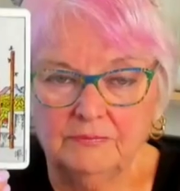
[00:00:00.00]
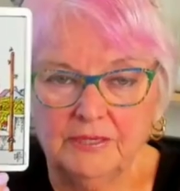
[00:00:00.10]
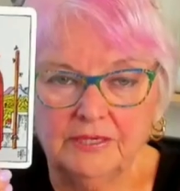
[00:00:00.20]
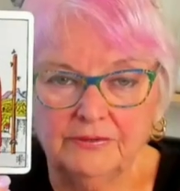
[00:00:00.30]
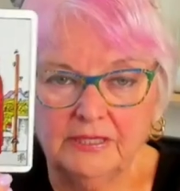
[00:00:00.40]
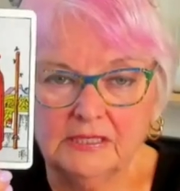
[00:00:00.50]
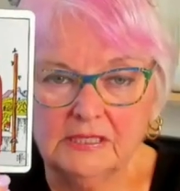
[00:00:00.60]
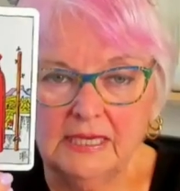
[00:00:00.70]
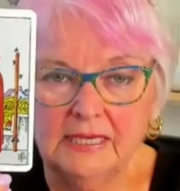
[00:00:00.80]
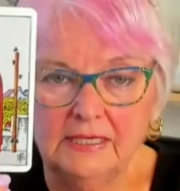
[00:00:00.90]
better things
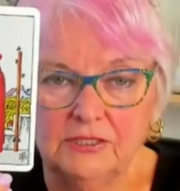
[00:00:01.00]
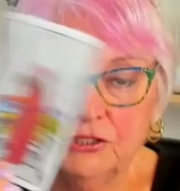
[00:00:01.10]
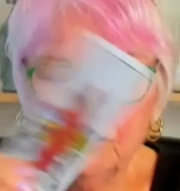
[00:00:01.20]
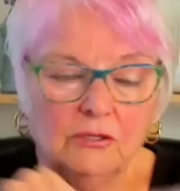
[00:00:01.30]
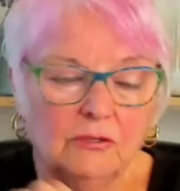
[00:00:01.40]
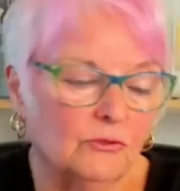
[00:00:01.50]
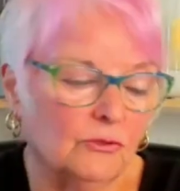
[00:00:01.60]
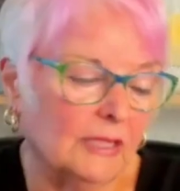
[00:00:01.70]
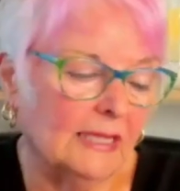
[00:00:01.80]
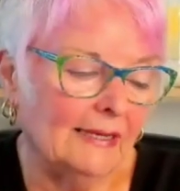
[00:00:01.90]
ahead,
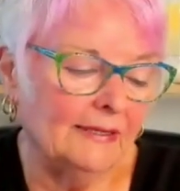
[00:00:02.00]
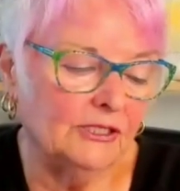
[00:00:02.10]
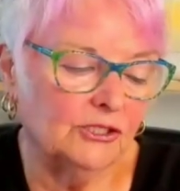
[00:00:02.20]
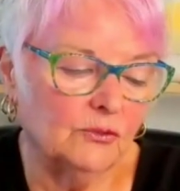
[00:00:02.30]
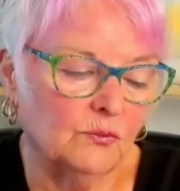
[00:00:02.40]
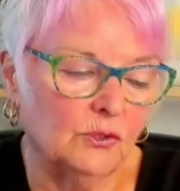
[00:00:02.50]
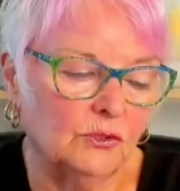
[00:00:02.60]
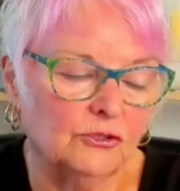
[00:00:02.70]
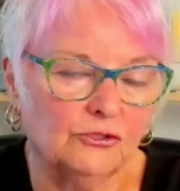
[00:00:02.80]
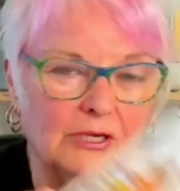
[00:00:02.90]
looking out into the
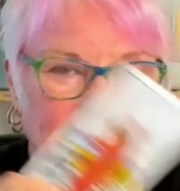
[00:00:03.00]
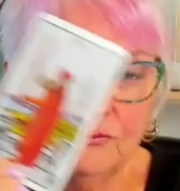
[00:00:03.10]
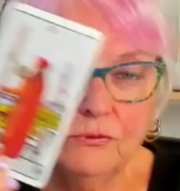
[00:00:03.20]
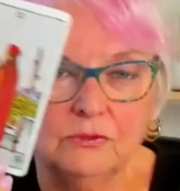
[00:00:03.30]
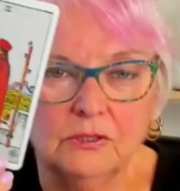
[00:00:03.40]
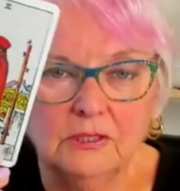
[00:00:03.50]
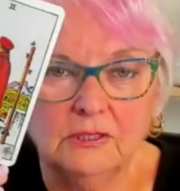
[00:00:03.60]
world, travel.